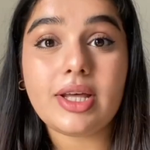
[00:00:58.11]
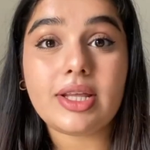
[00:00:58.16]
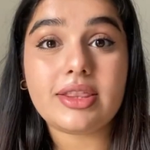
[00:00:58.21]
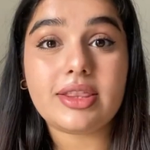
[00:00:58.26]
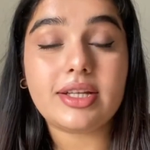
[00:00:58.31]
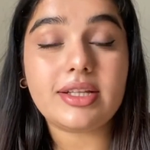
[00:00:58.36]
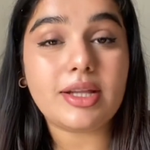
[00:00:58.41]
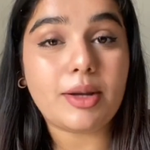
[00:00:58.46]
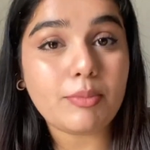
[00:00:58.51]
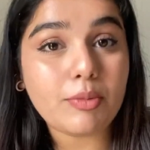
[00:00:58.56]

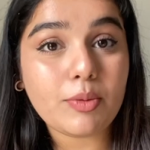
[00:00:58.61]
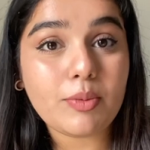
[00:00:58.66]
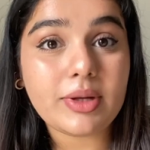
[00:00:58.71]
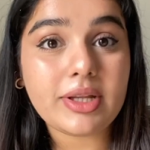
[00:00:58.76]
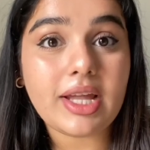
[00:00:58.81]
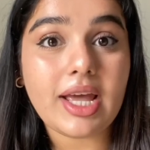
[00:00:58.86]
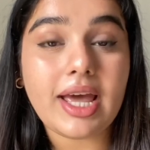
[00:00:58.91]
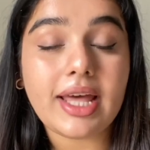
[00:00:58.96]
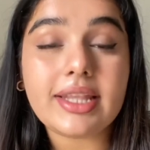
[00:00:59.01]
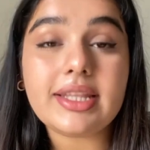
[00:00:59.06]
The number
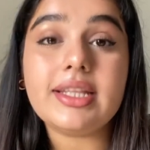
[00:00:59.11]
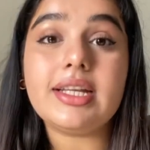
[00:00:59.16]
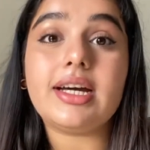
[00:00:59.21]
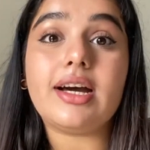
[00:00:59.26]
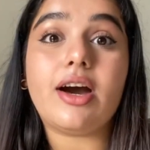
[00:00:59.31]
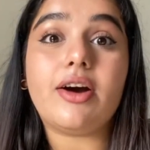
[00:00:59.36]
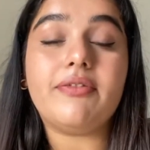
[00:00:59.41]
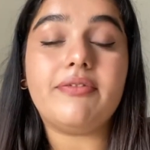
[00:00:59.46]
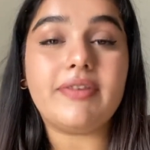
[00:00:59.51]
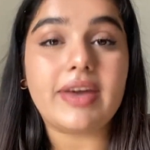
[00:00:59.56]
one and
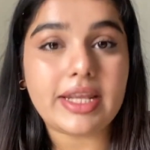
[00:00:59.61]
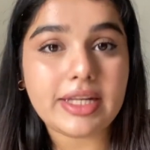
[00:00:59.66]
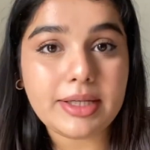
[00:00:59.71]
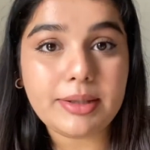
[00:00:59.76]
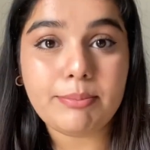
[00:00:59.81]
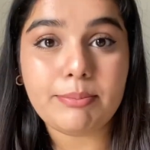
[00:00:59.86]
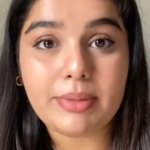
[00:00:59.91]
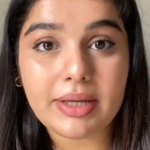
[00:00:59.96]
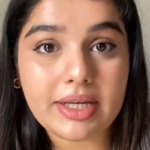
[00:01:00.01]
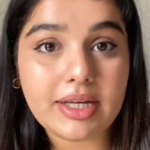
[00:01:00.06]
a
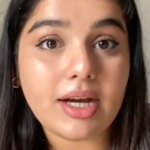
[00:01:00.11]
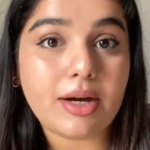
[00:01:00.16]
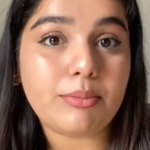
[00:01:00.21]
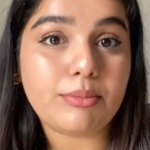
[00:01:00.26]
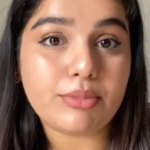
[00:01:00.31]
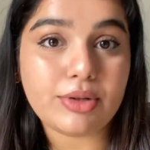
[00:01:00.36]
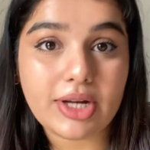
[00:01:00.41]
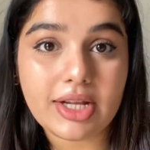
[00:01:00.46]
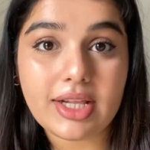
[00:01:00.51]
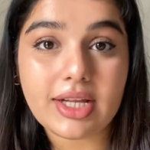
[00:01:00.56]
very big
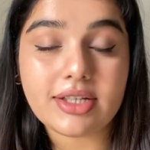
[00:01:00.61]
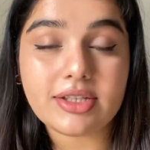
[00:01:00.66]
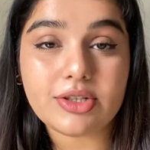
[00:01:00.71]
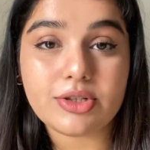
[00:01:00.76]
umbrella